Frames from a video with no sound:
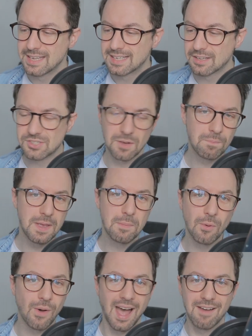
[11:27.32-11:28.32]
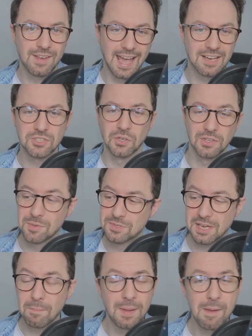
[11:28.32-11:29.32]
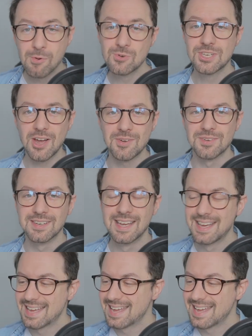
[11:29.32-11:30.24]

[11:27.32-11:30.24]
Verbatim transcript: Now, some people have cash on them, some people don't.